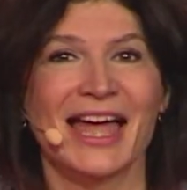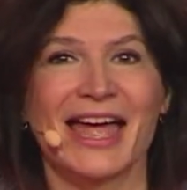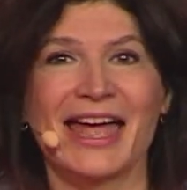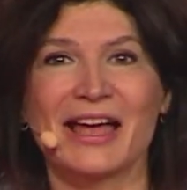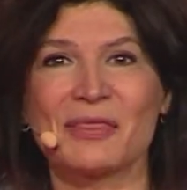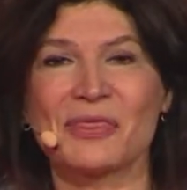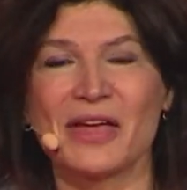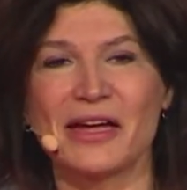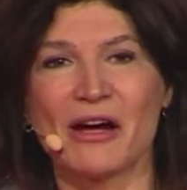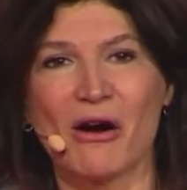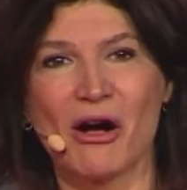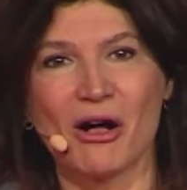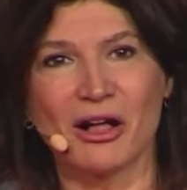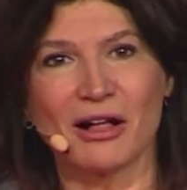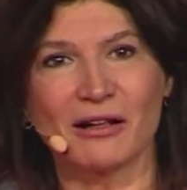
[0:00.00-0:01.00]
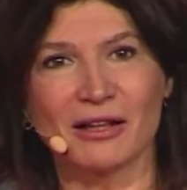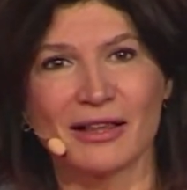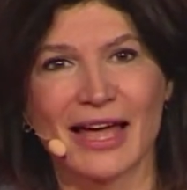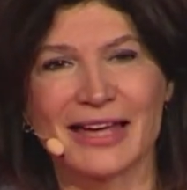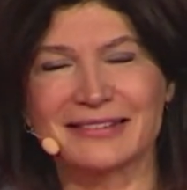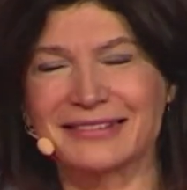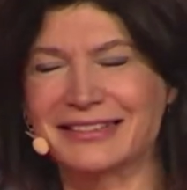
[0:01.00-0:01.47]
and they all,
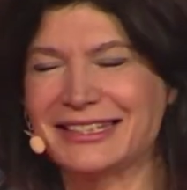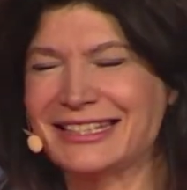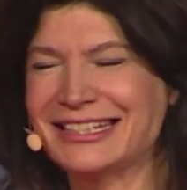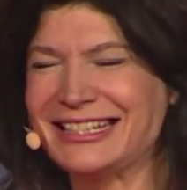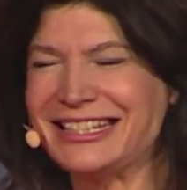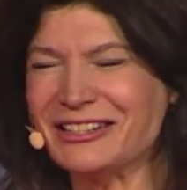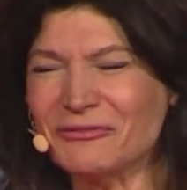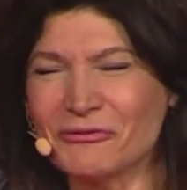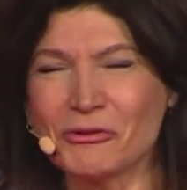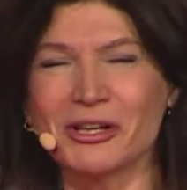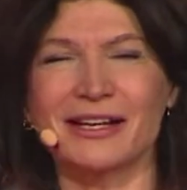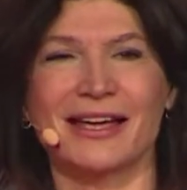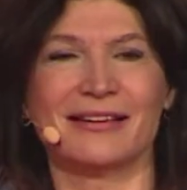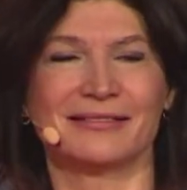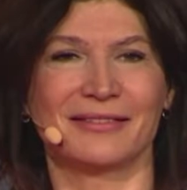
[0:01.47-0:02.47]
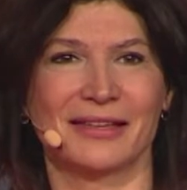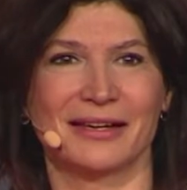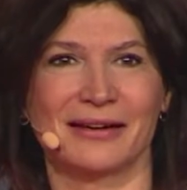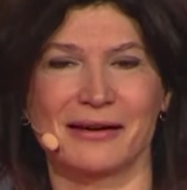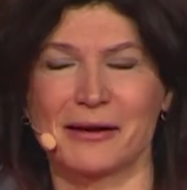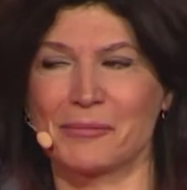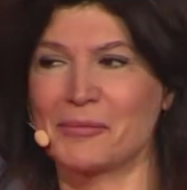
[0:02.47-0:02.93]
as different as they
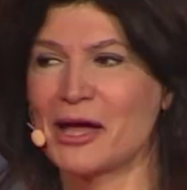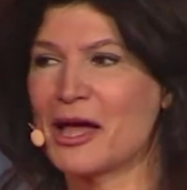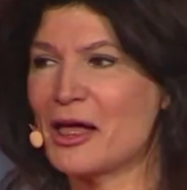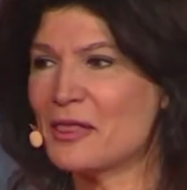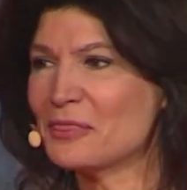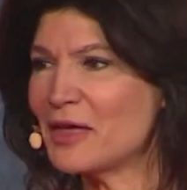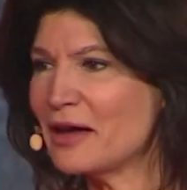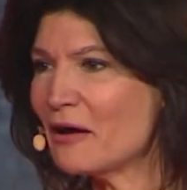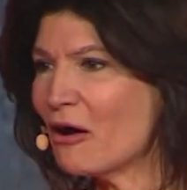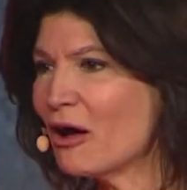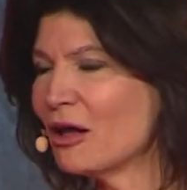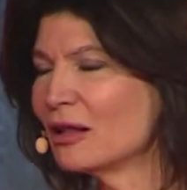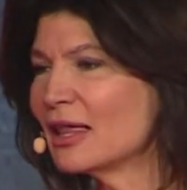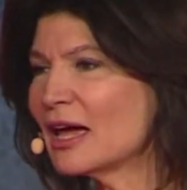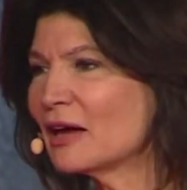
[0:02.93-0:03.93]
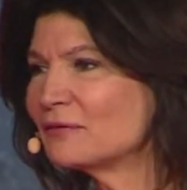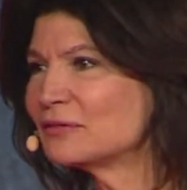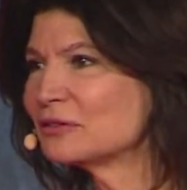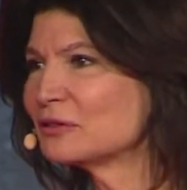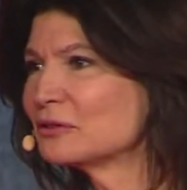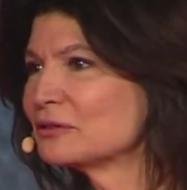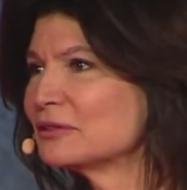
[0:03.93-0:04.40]
come, they all have
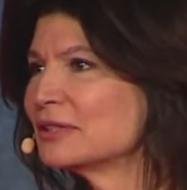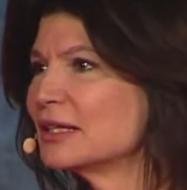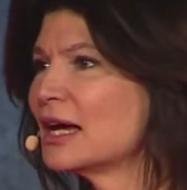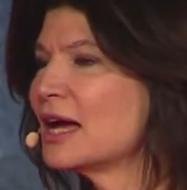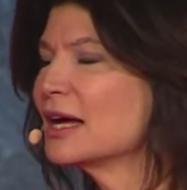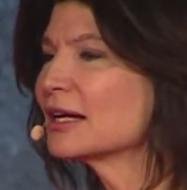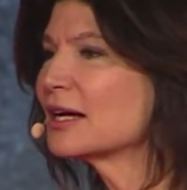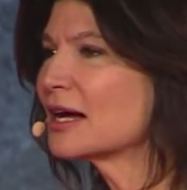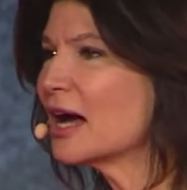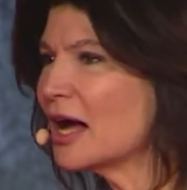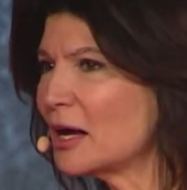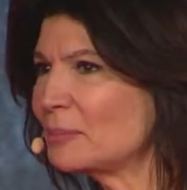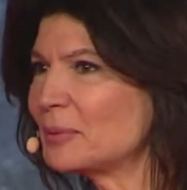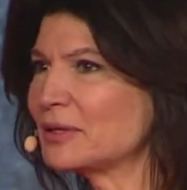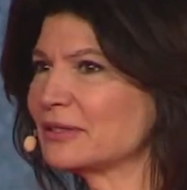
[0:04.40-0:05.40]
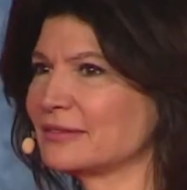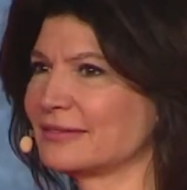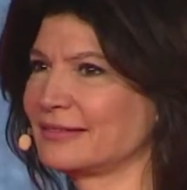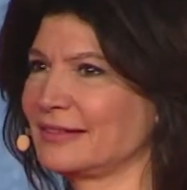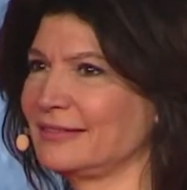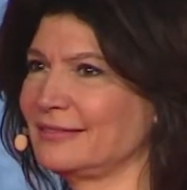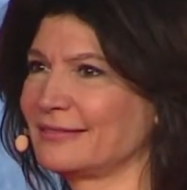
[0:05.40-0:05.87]
certain
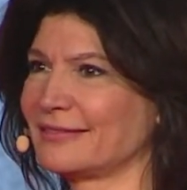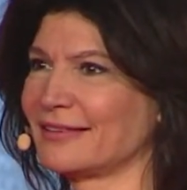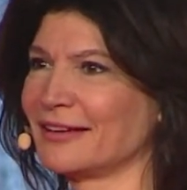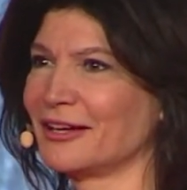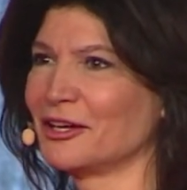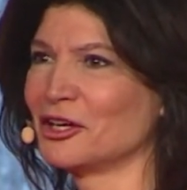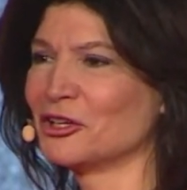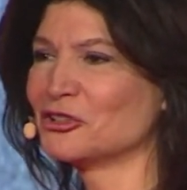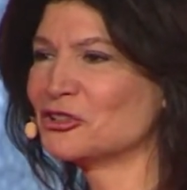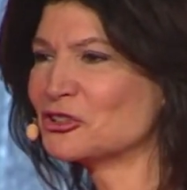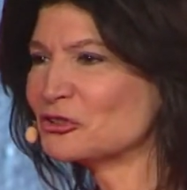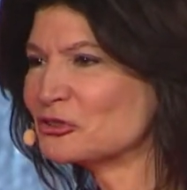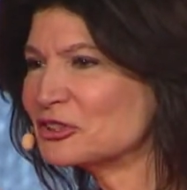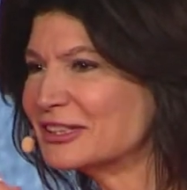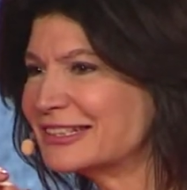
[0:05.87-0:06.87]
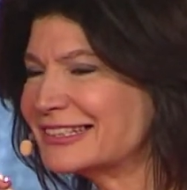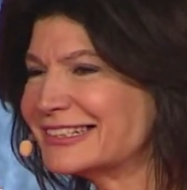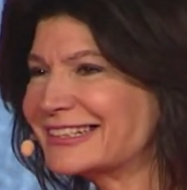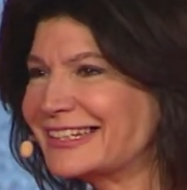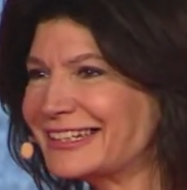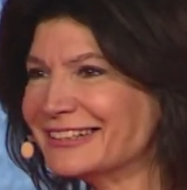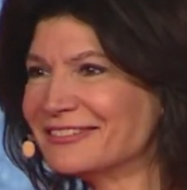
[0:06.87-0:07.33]
competencies, certain
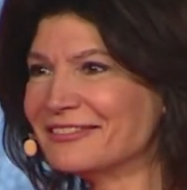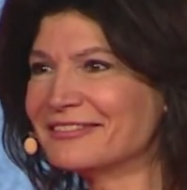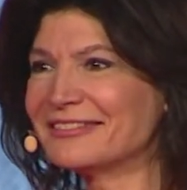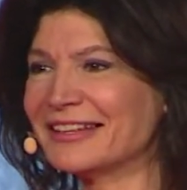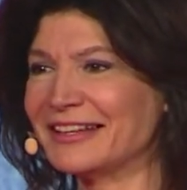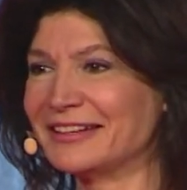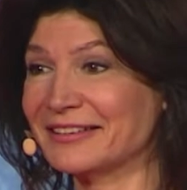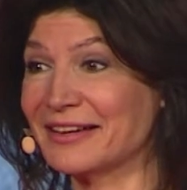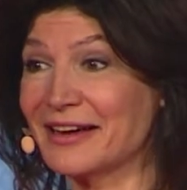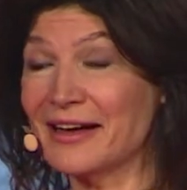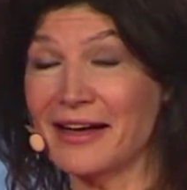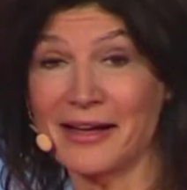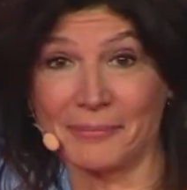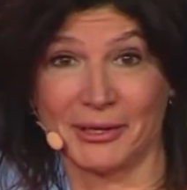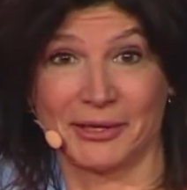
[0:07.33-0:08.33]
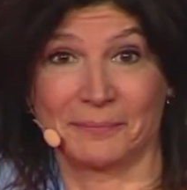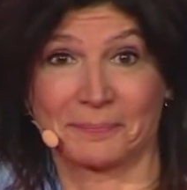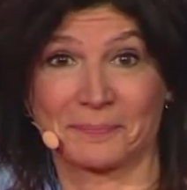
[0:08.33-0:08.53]
skills in common.